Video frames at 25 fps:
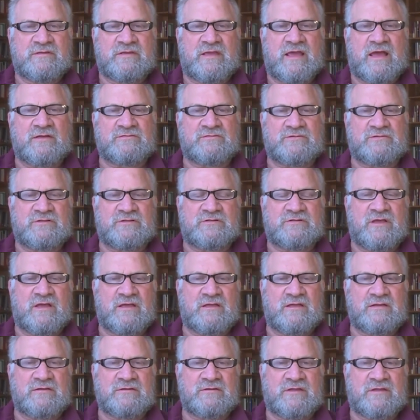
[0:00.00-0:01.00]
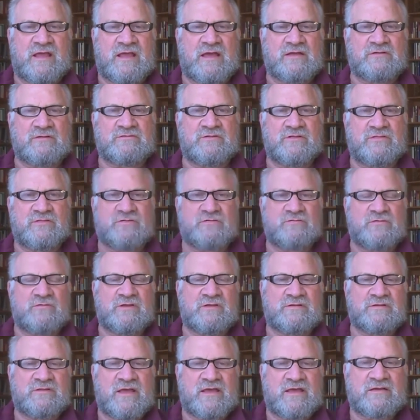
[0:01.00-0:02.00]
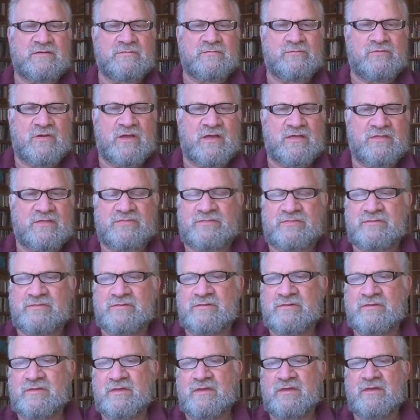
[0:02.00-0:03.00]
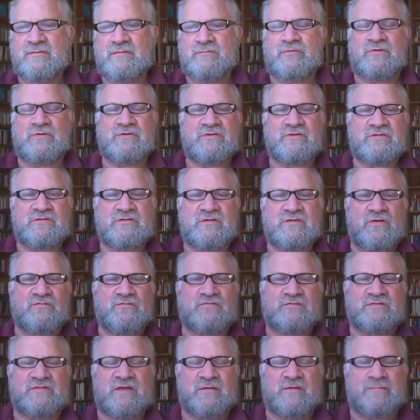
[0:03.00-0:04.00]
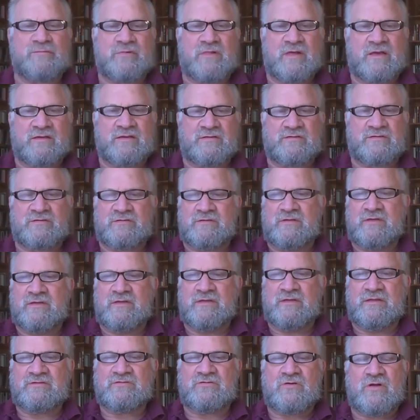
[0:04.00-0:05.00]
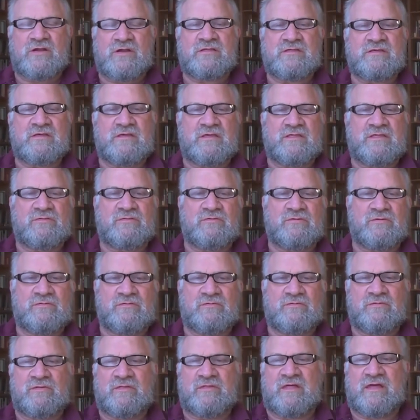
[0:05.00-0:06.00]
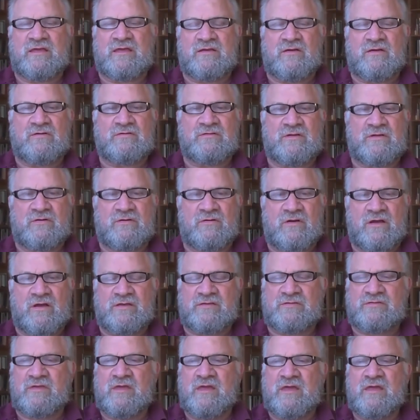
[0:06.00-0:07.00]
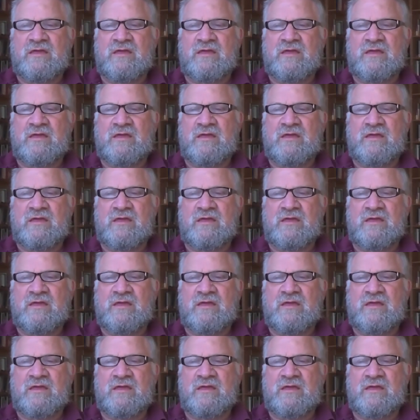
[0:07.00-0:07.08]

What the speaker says: count to 10, count to 3, take a breath, put yourself in their place, try to see through their eyes.